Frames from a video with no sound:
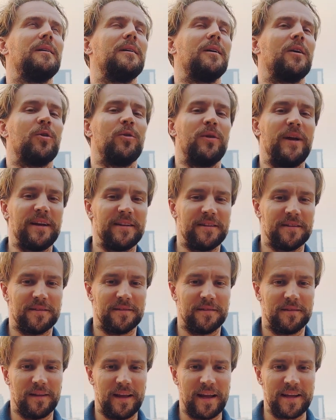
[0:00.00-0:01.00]
connected
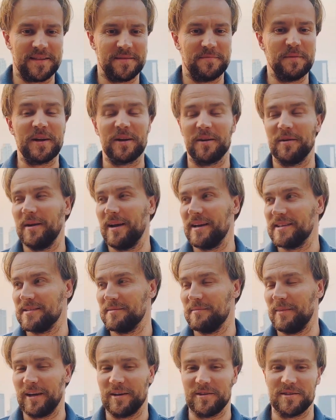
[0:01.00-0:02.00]
like as
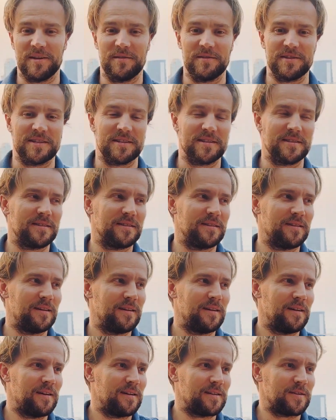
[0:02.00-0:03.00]
microservices.
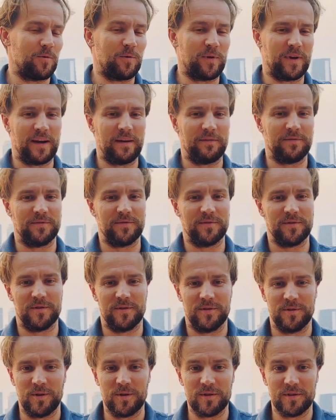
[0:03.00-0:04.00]
So we have
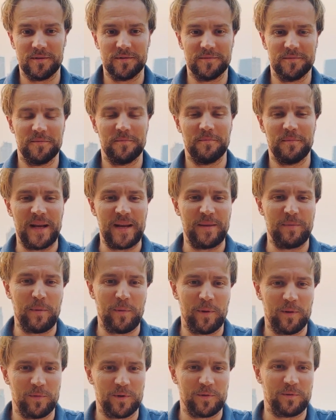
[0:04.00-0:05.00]
not many
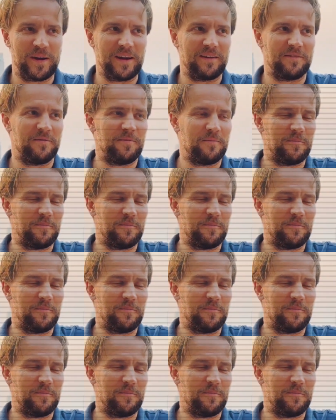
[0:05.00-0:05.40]
people, but we have